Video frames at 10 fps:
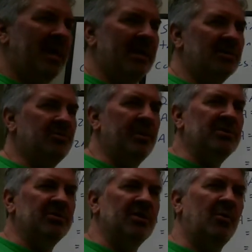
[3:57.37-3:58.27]
had
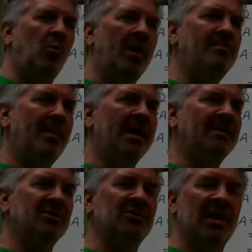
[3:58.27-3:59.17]
expressions like 1
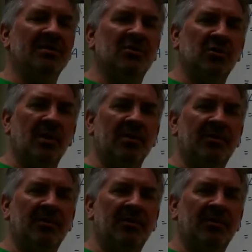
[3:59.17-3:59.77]
minus sine squared